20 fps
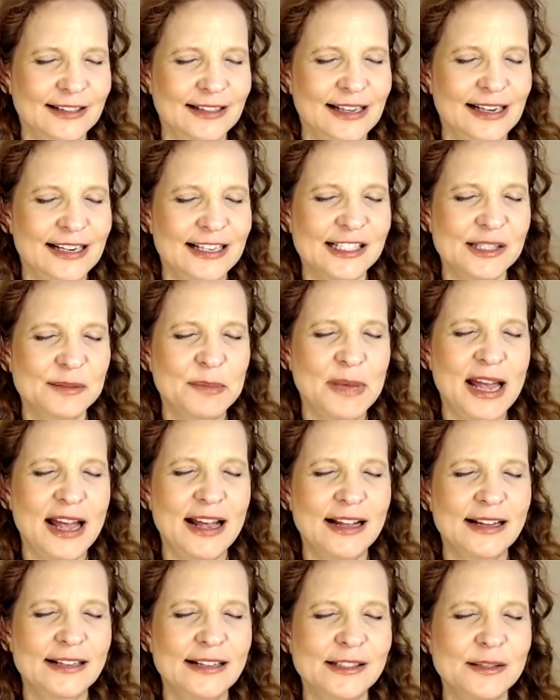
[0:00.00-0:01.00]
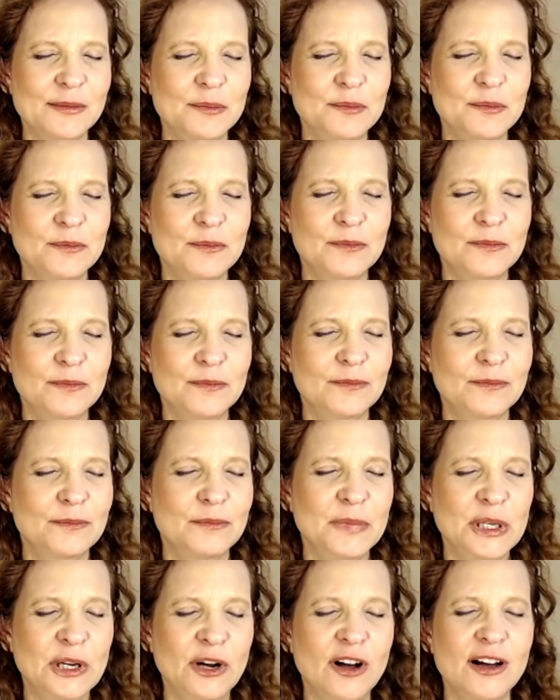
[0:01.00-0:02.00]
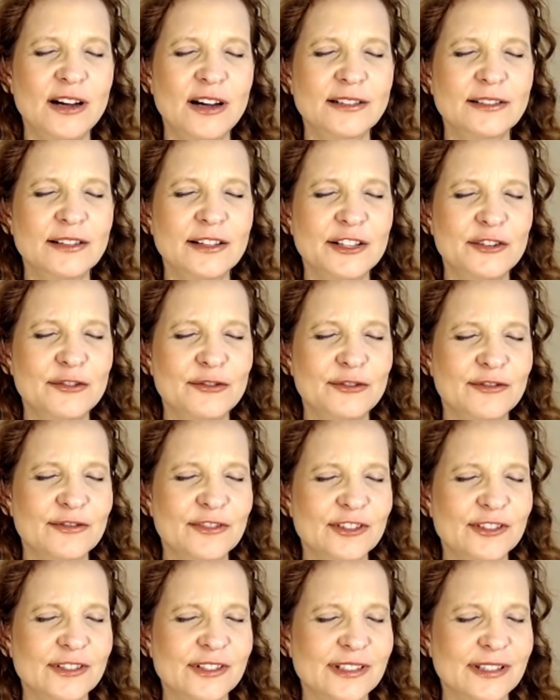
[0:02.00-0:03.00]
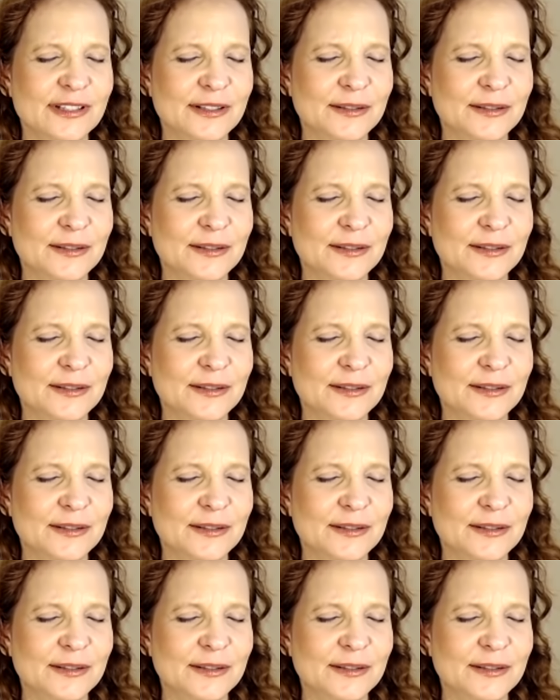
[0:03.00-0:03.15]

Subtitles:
It expands beyond the universe.